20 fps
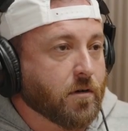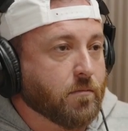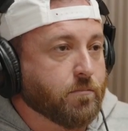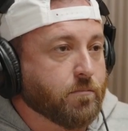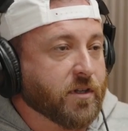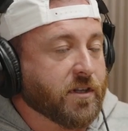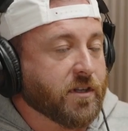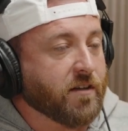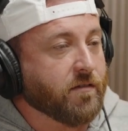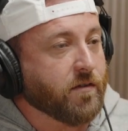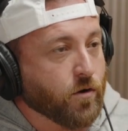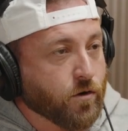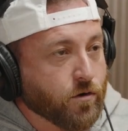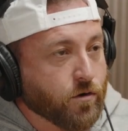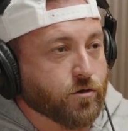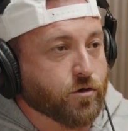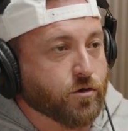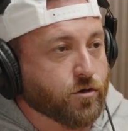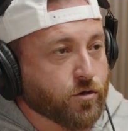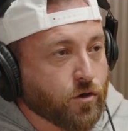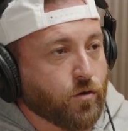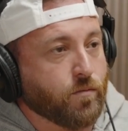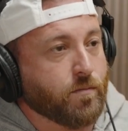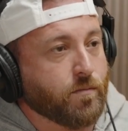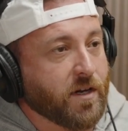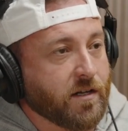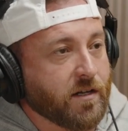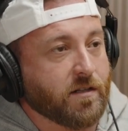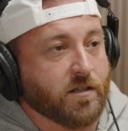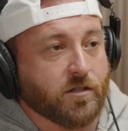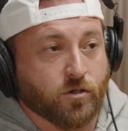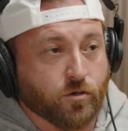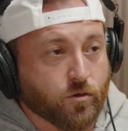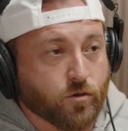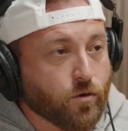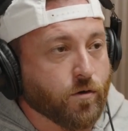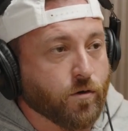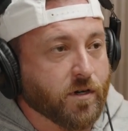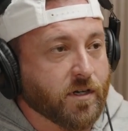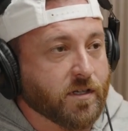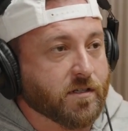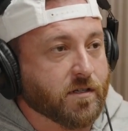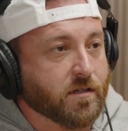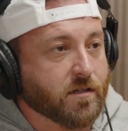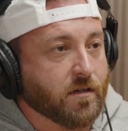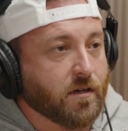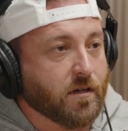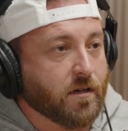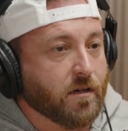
But they've heard so many of these stories